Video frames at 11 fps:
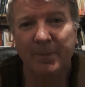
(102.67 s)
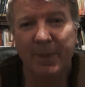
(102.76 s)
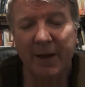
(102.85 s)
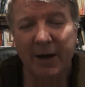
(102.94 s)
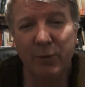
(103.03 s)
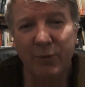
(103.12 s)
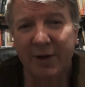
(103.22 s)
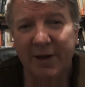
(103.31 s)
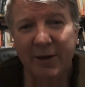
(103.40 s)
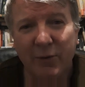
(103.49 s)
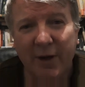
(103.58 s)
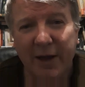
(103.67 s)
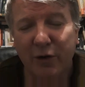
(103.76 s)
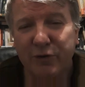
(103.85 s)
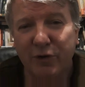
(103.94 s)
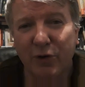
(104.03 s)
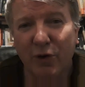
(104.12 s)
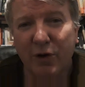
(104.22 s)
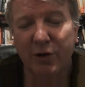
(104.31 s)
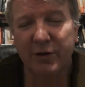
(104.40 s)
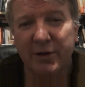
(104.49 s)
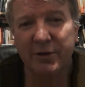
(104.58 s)
that I really cried out to
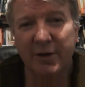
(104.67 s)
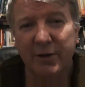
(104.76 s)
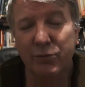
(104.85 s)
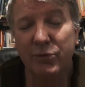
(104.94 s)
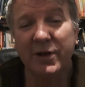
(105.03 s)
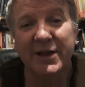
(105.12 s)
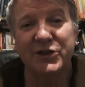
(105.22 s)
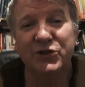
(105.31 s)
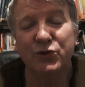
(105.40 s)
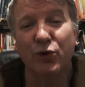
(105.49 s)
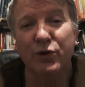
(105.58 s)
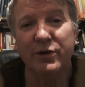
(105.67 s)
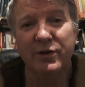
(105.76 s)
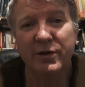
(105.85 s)
God and really sought